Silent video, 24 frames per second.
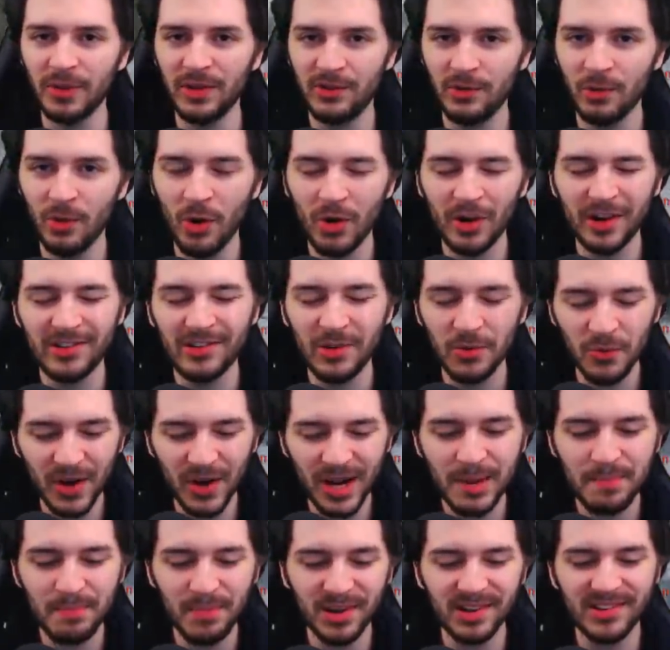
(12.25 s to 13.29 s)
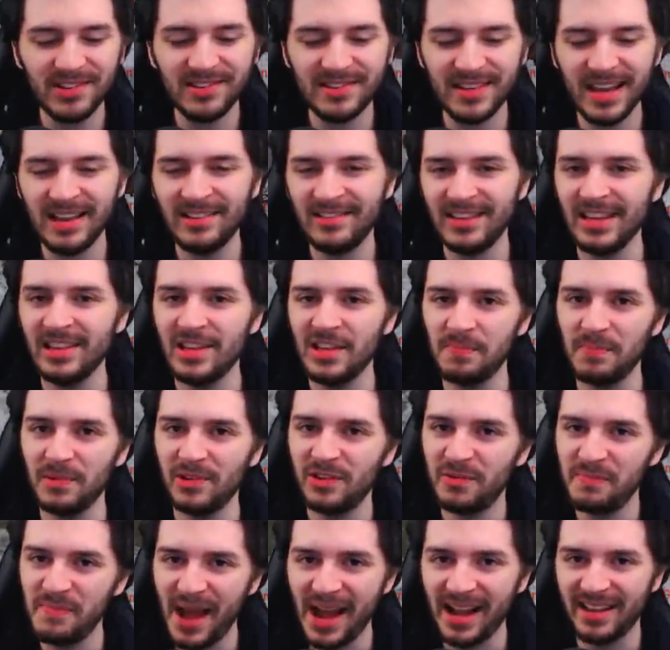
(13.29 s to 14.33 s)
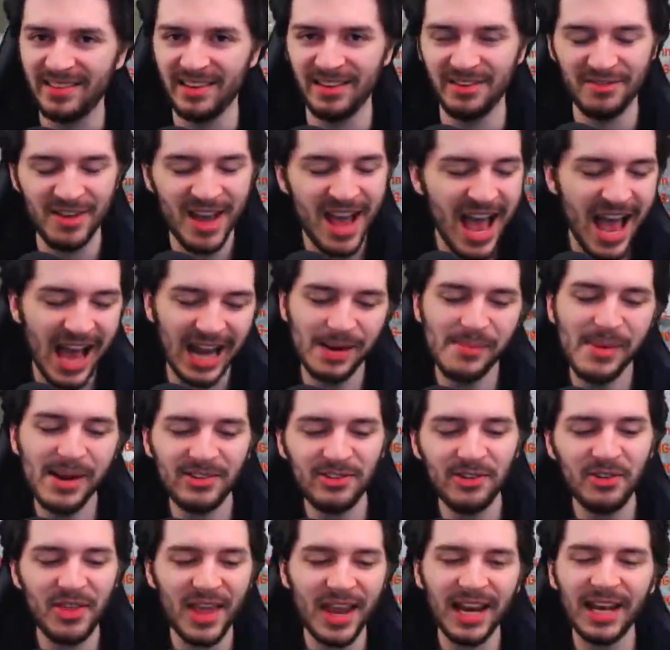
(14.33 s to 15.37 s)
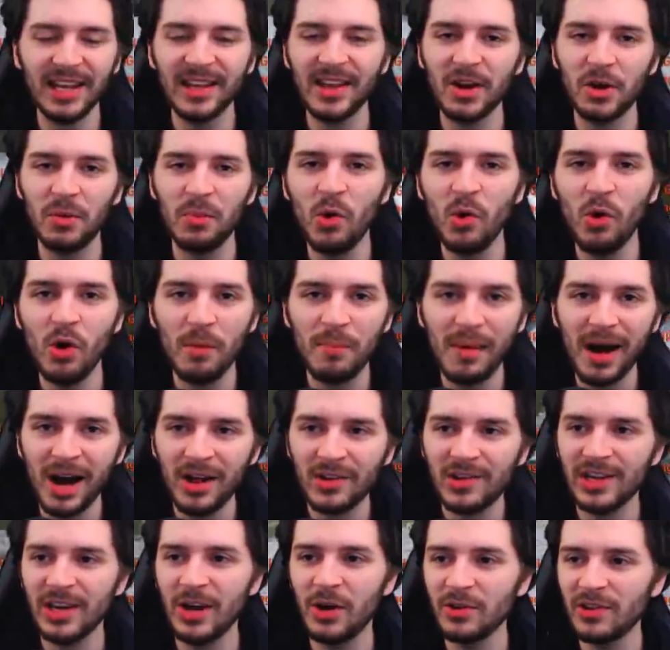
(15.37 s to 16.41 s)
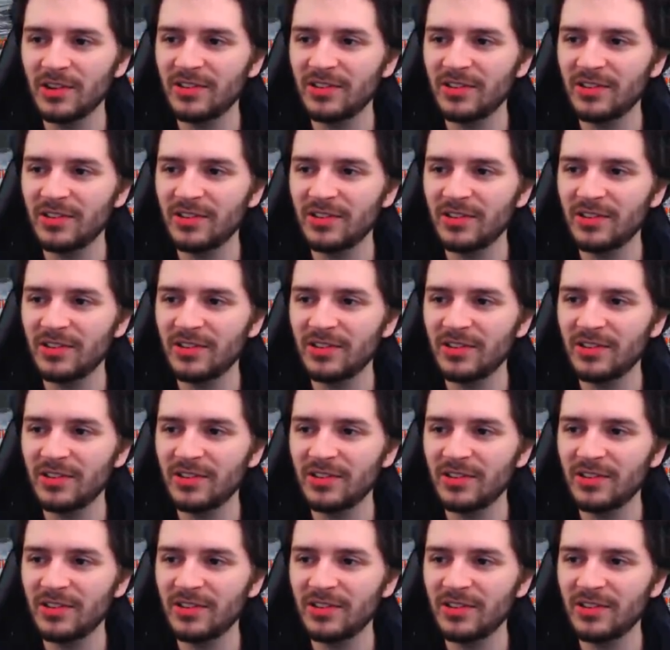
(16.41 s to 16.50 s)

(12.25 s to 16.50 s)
with you all, because it really puts things into perspective and it makes you think a little more about, you know,